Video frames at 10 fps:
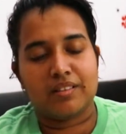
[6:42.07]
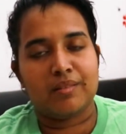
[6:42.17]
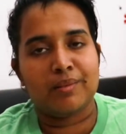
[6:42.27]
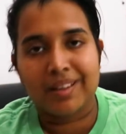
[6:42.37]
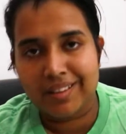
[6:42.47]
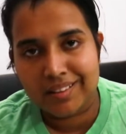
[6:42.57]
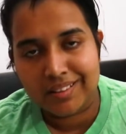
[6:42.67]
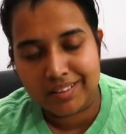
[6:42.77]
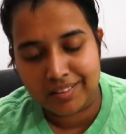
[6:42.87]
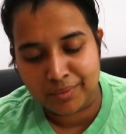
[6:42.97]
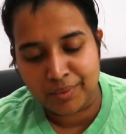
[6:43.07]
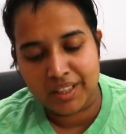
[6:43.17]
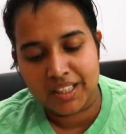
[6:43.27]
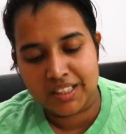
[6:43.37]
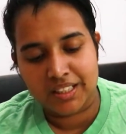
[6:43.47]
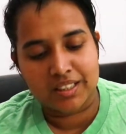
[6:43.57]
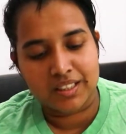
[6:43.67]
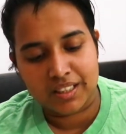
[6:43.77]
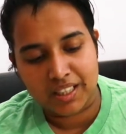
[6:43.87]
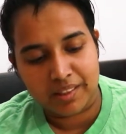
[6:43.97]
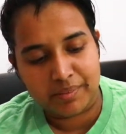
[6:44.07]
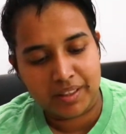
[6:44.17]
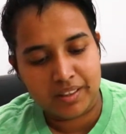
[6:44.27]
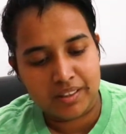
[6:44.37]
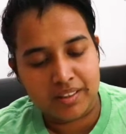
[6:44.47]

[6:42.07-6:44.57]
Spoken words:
what is it? What is she describing?